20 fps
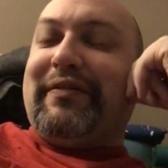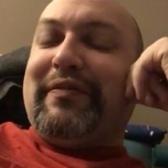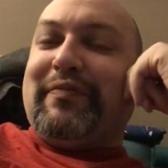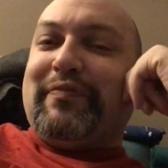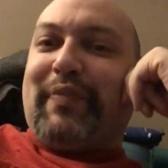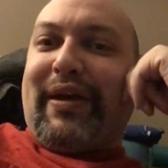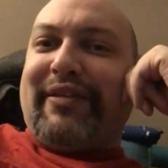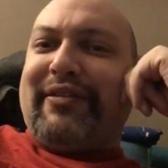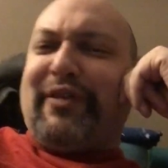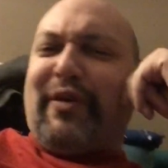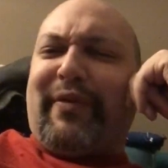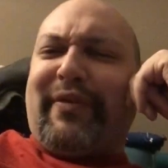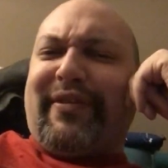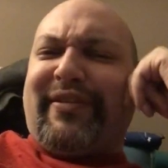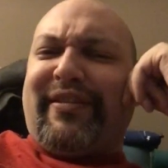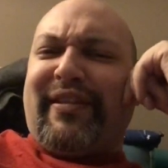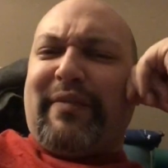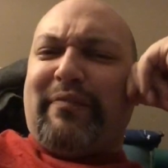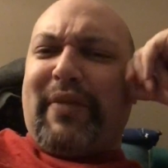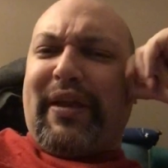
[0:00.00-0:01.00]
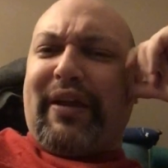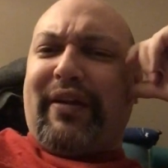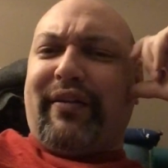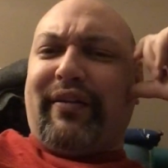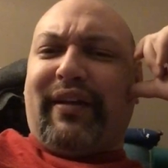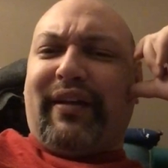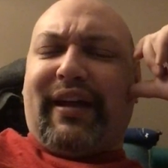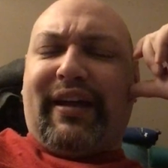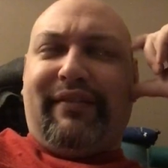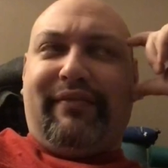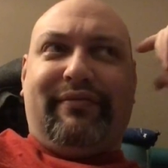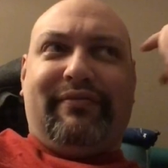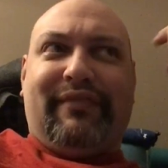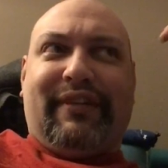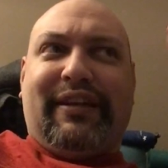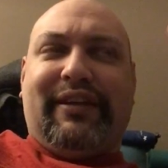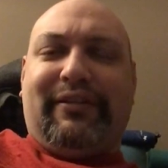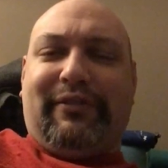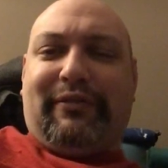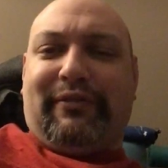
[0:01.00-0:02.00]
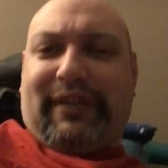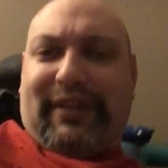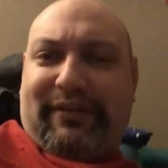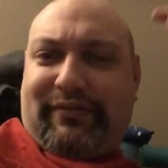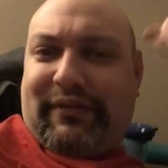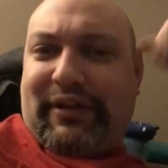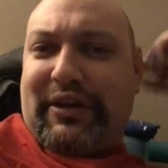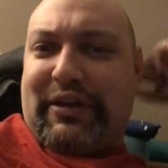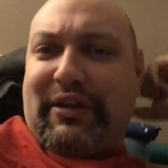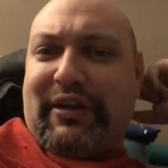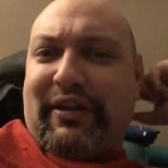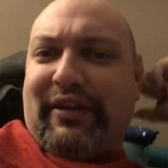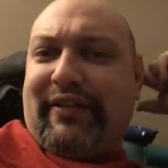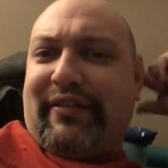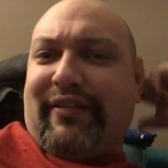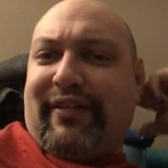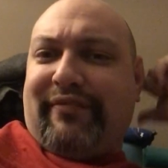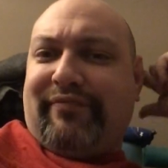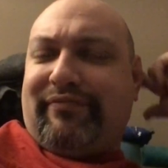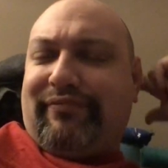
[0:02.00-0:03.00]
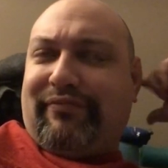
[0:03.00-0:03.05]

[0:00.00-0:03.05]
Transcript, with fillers: bison always seem bigger. I, I don't like ungulates.